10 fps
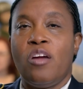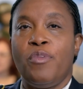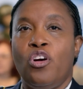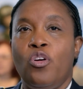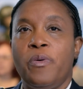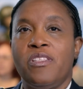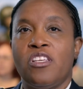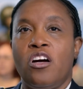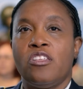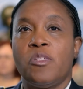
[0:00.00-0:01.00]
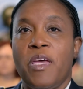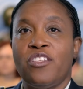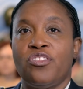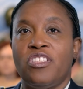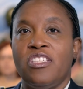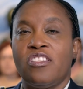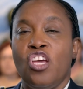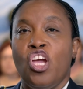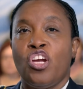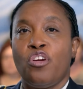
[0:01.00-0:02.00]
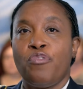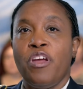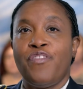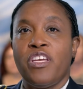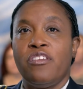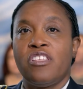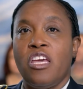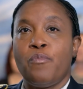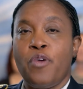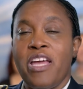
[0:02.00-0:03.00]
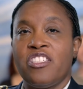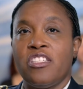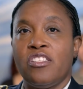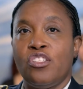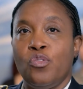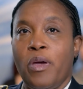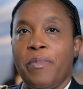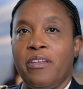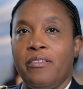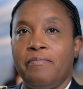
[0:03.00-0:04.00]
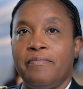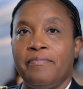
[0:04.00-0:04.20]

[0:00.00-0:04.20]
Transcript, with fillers: the Army opens all specialties, career fields, and branches to women.